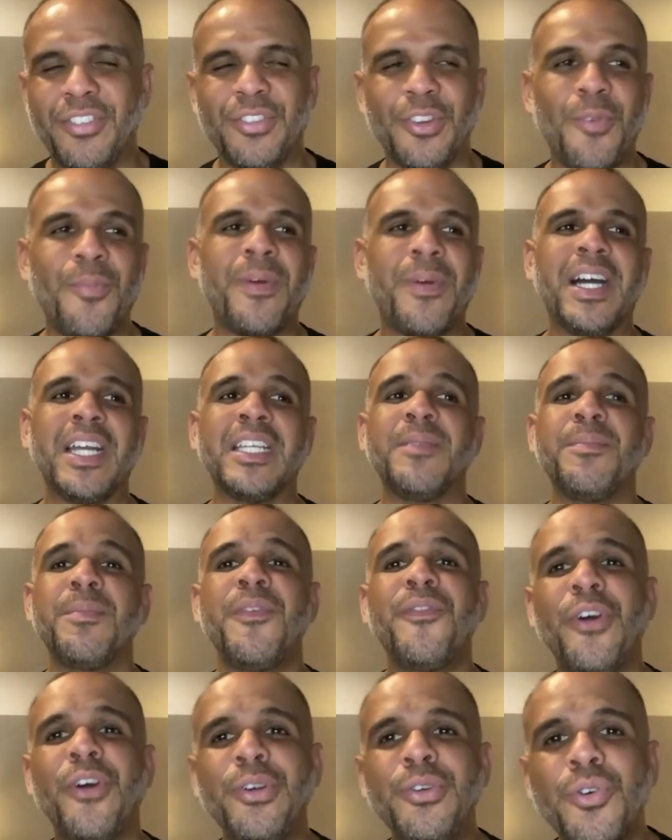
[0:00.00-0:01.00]
is all mine.
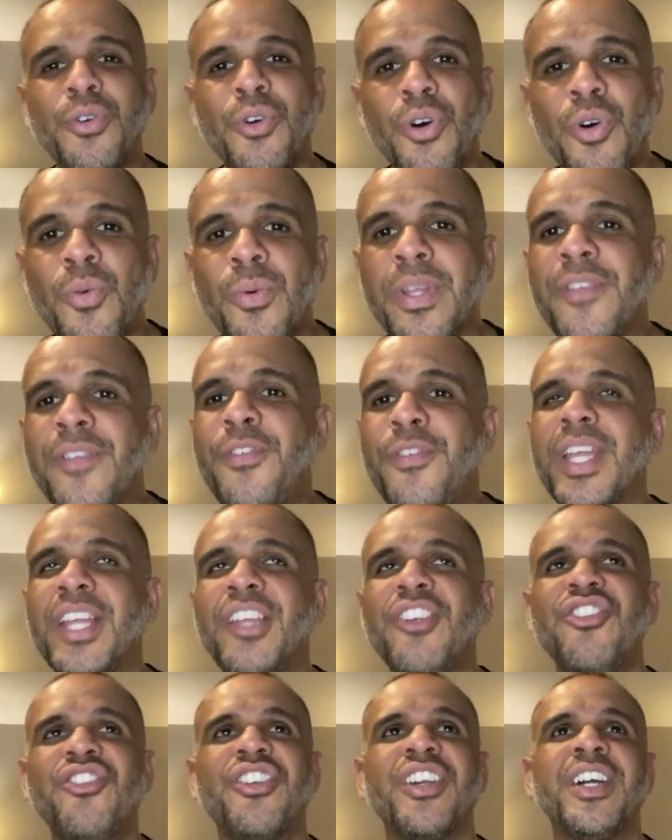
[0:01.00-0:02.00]
Before you go, if you
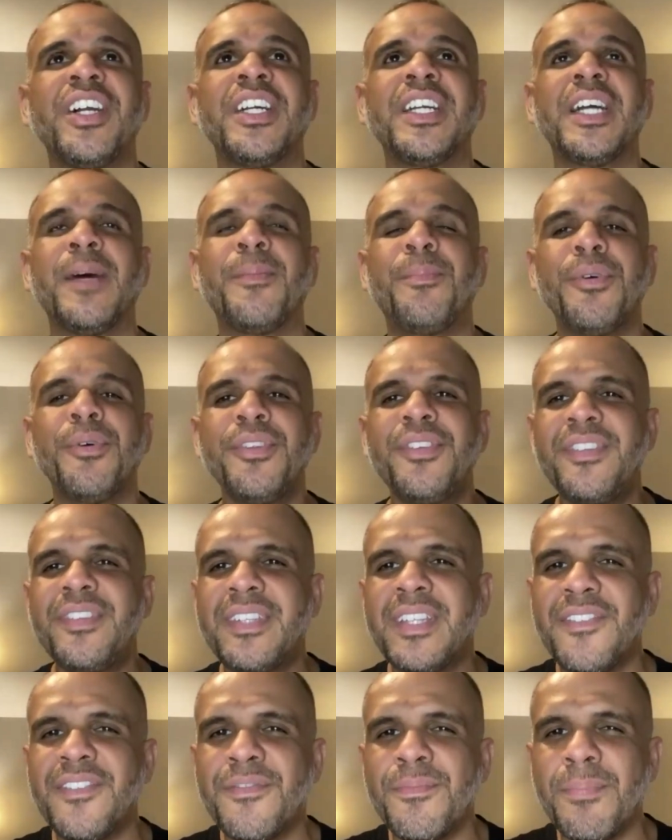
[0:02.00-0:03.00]
can share a
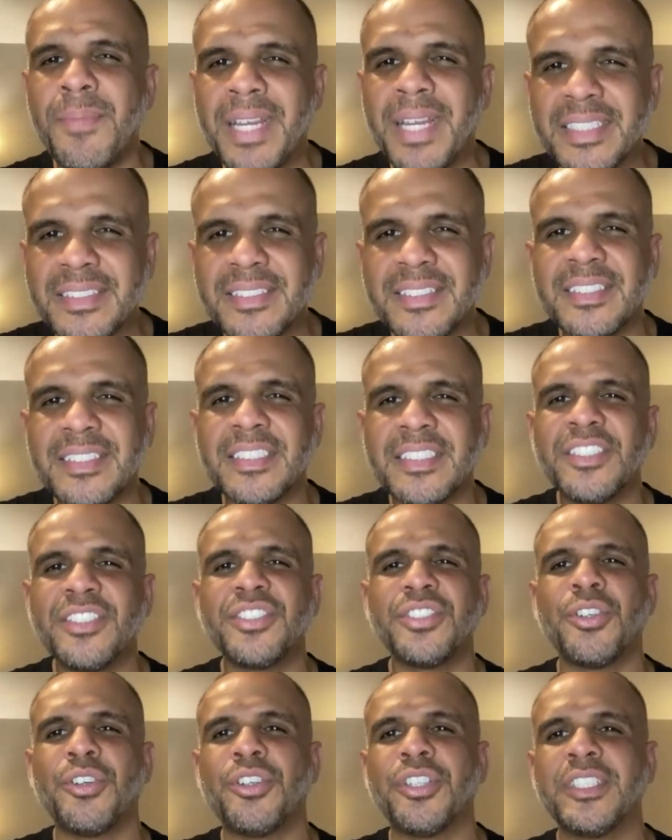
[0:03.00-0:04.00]
positive
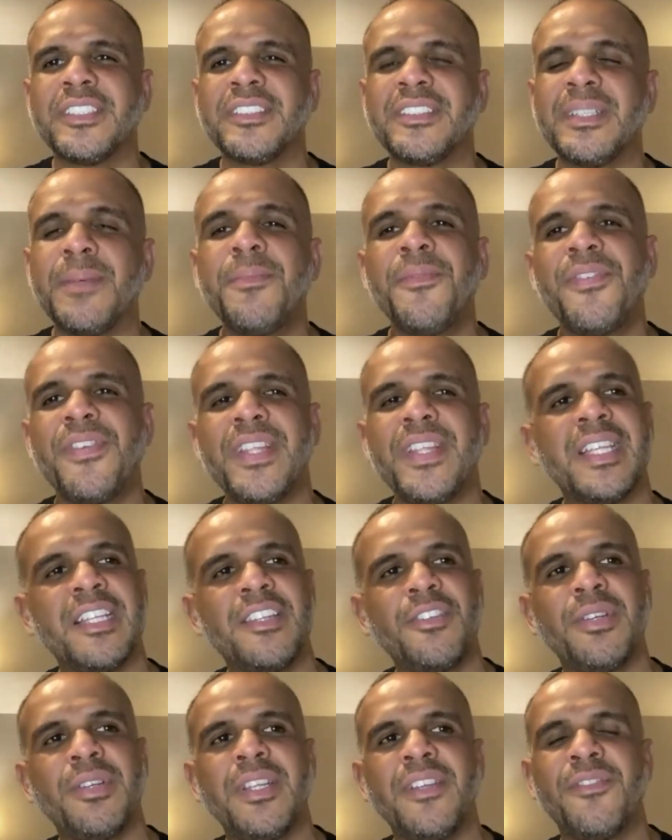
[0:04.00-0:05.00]
message or something
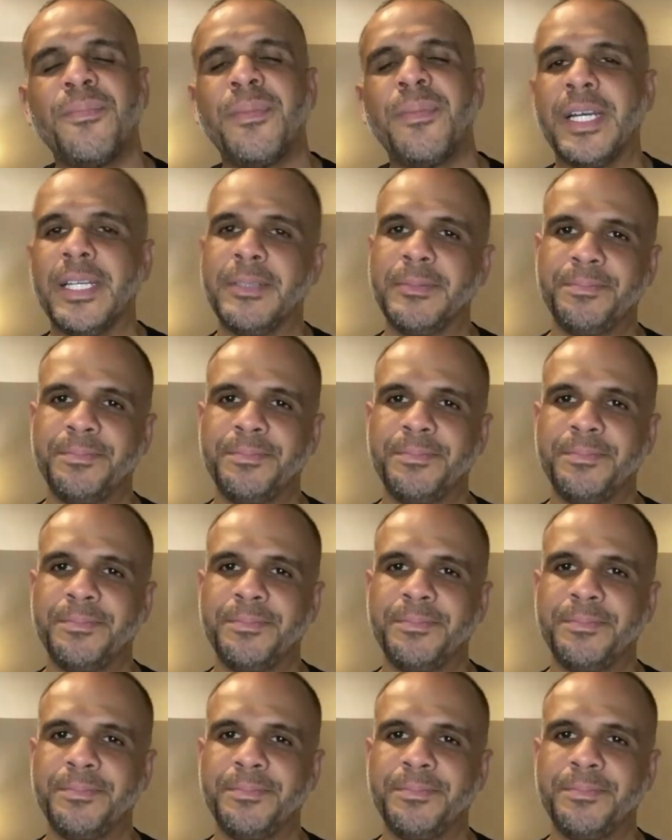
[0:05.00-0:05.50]
that you live by.